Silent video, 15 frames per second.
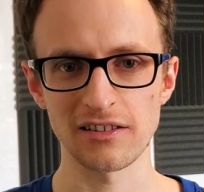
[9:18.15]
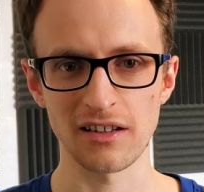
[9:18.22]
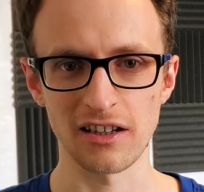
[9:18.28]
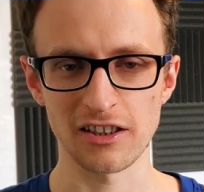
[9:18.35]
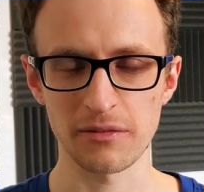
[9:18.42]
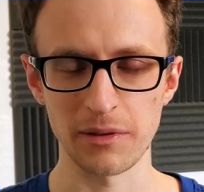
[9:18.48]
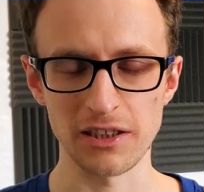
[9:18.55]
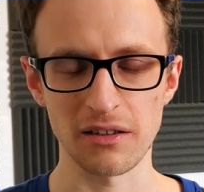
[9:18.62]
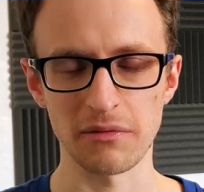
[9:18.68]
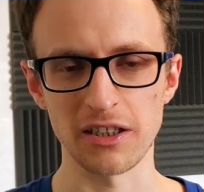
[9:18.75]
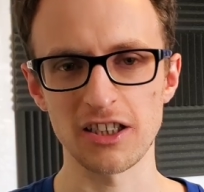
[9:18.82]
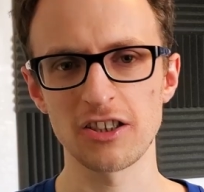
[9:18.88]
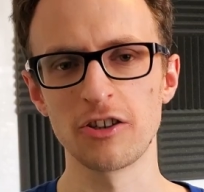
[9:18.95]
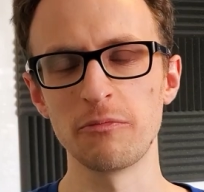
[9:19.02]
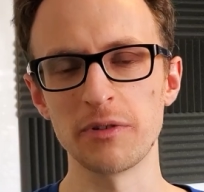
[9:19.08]
So it has to be something
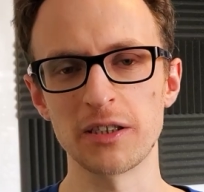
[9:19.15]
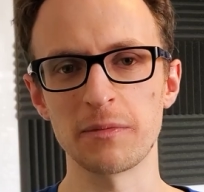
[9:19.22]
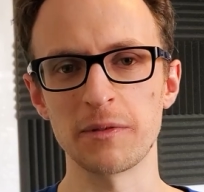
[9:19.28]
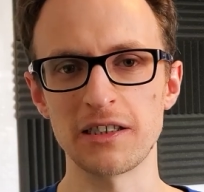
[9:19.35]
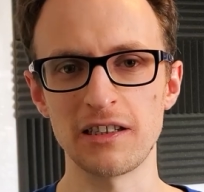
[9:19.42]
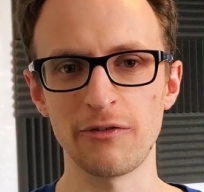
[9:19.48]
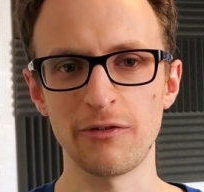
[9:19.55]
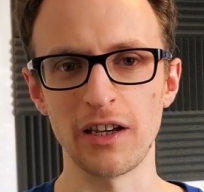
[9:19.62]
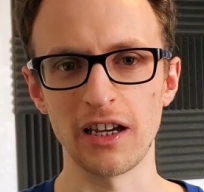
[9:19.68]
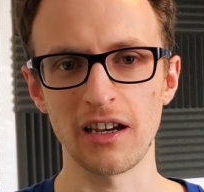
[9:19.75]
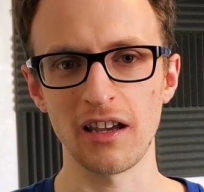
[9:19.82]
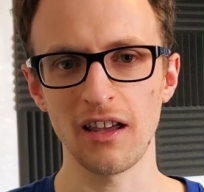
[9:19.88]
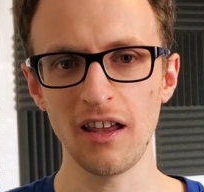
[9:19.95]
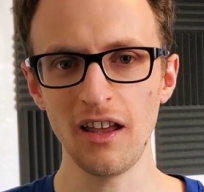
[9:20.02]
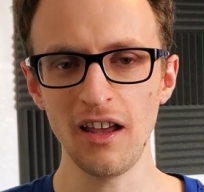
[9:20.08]
super
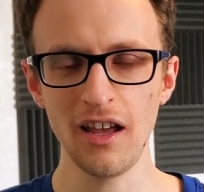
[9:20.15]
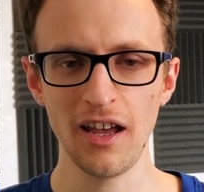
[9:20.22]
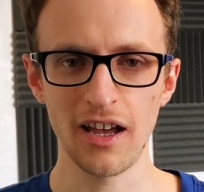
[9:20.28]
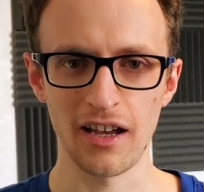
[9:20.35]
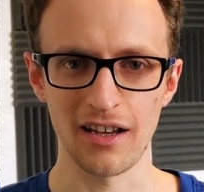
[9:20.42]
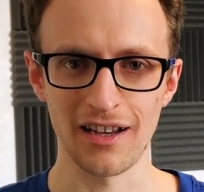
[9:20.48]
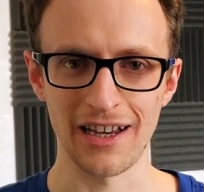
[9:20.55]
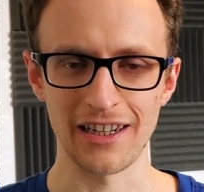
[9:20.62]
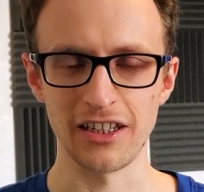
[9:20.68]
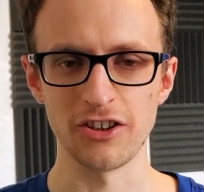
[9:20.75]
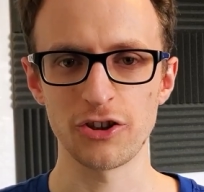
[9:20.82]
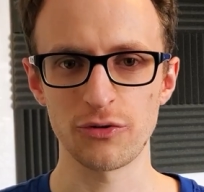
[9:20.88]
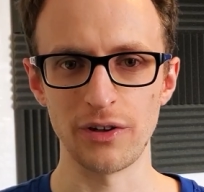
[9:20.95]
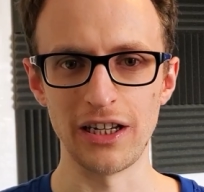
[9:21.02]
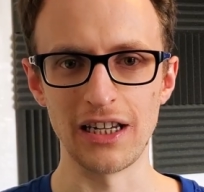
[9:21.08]
specific uh, and
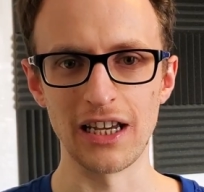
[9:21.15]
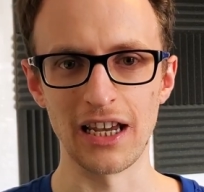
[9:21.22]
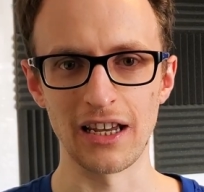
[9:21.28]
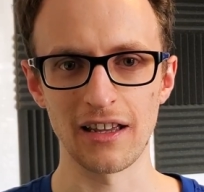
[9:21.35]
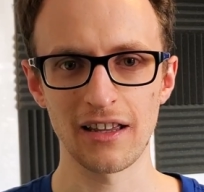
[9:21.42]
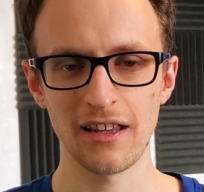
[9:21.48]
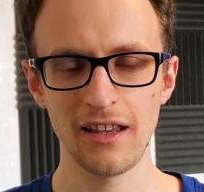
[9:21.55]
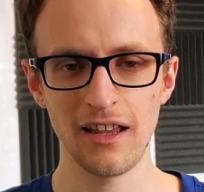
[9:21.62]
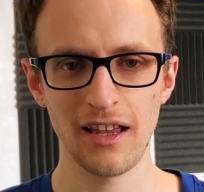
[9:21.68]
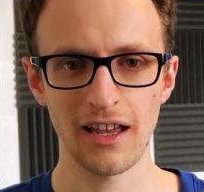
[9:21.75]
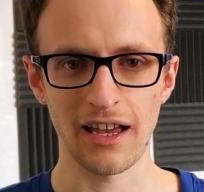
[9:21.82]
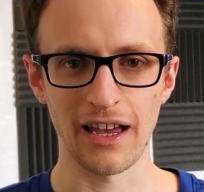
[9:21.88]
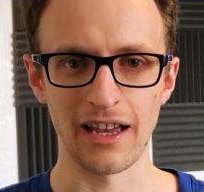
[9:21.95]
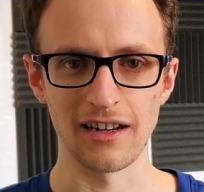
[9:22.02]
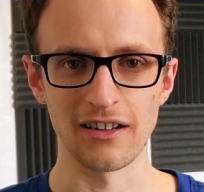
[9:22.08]
intriguing
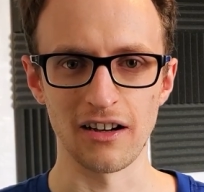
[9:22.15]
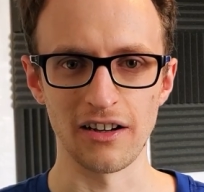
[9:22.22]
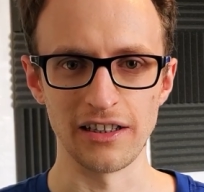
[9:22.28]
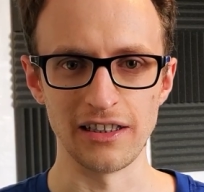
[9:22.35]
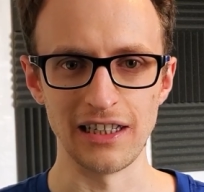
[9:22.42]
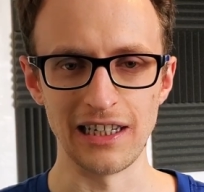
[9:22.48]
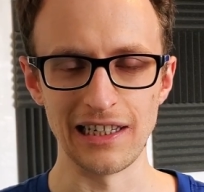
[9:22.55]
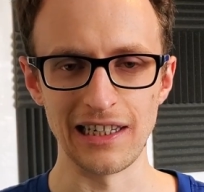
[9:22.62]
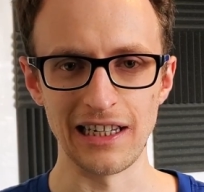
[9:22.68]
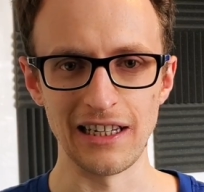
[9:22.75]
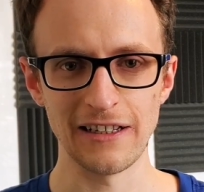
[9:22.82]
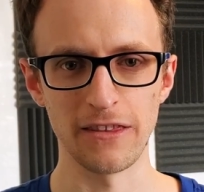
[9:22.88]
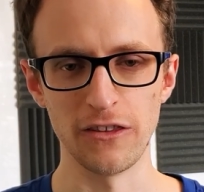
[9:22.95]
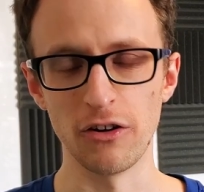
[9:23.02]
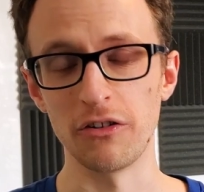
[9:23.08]
and
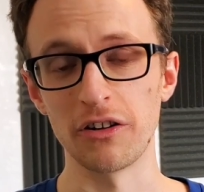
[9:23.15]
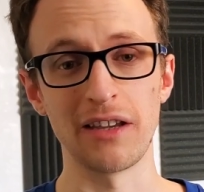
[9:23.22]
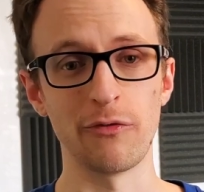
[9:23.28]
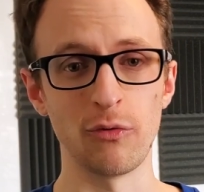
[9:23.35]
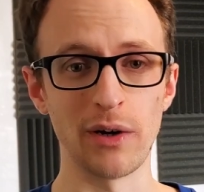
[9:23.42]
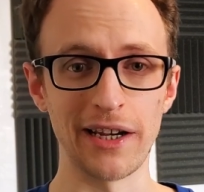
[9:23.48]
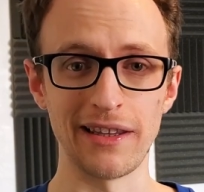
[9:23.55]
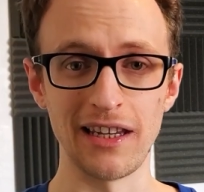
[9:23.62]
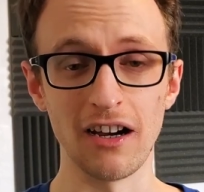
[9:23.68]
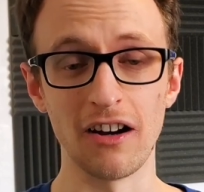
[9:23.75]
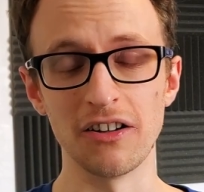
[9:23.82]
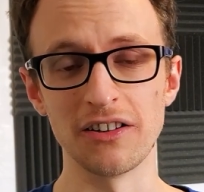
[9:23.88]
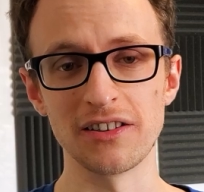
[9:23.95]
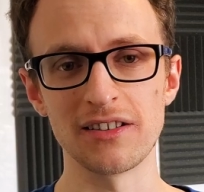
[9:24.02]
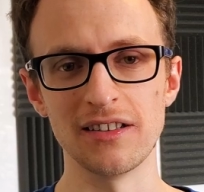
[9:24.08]
ideally not give away the
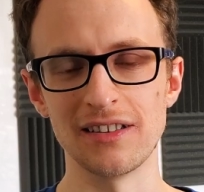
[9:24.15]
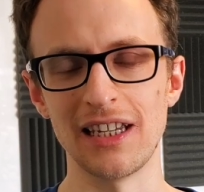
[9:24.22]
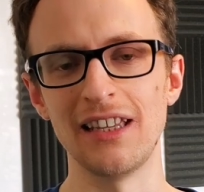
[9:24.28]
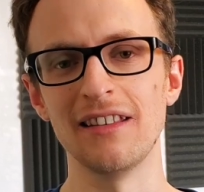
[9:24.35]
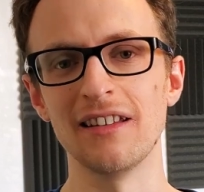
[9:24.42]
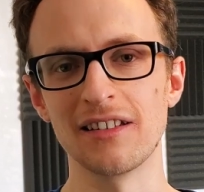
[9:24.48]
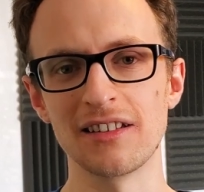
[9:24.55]
answers in the